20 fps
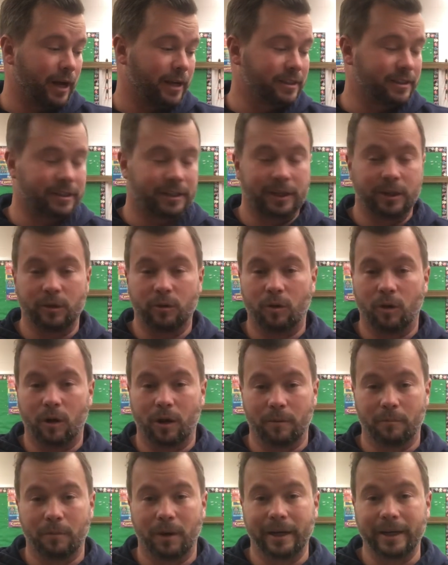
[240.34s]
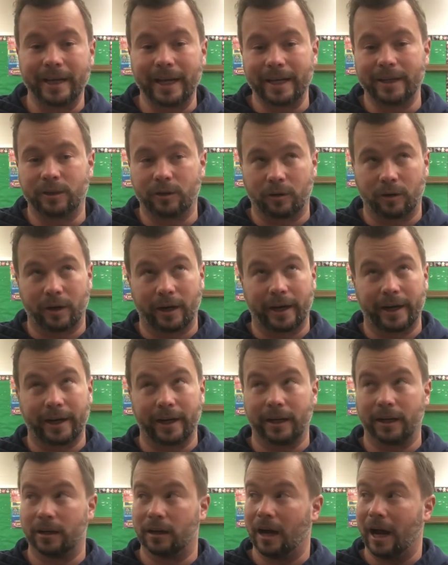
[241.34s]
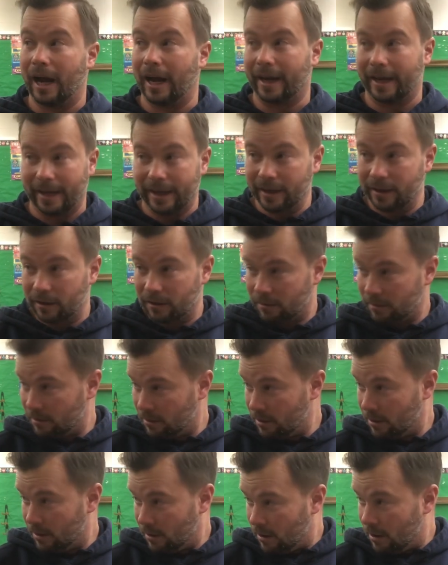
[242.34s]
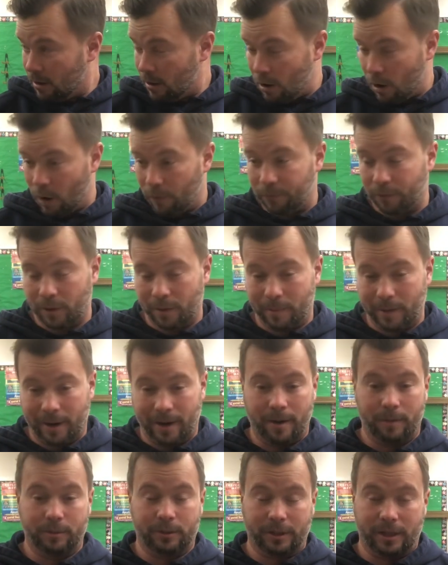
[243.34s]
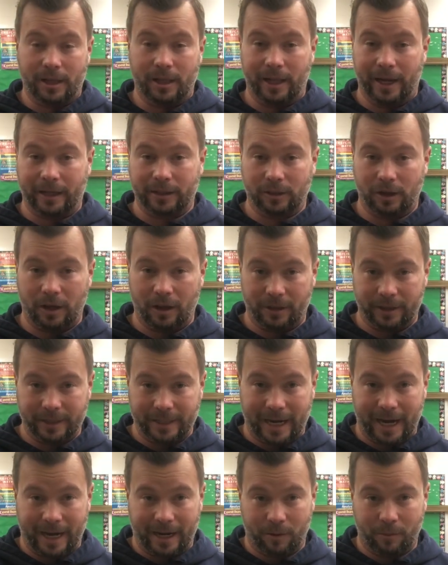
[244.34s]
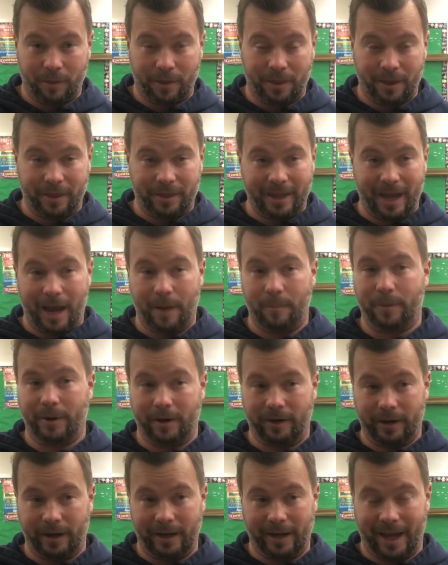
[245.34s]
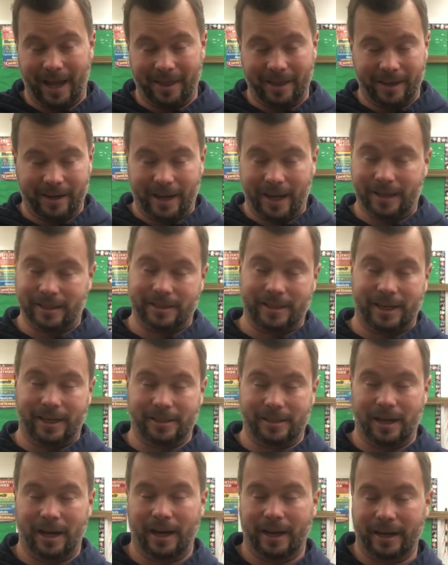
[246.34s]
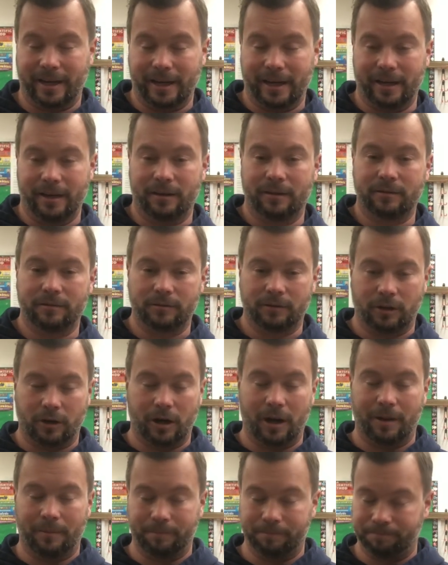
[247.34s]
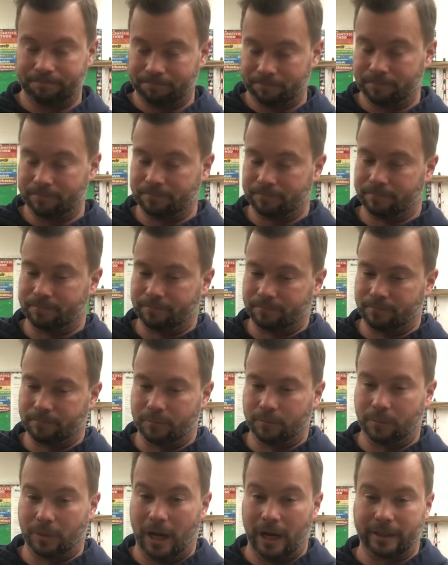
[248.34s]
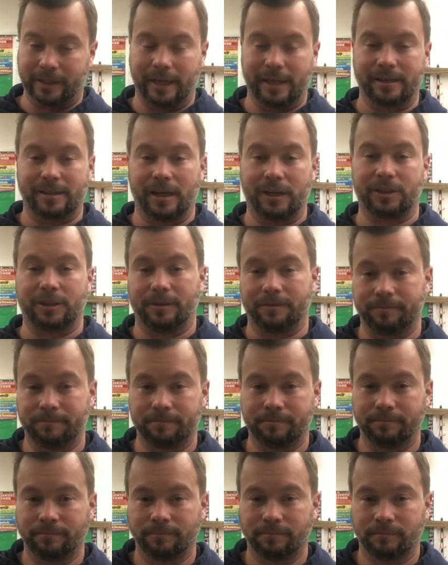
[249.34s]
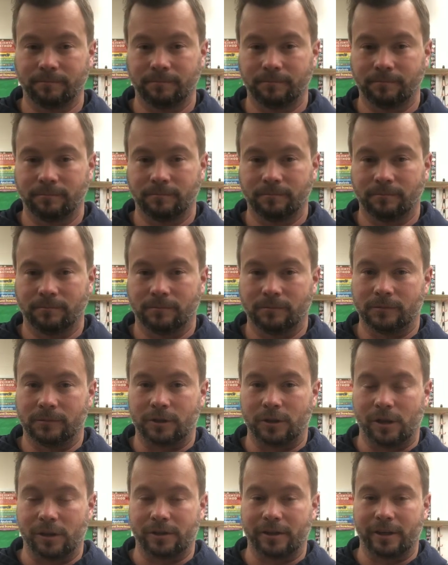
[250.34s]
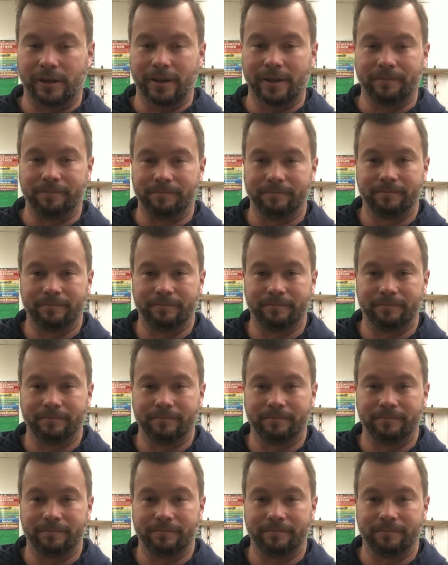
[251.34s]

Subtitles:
see you on Monday during IE, hopefully being able to collect all the data within that period and the next day's IE or block day session. So I'll see you then.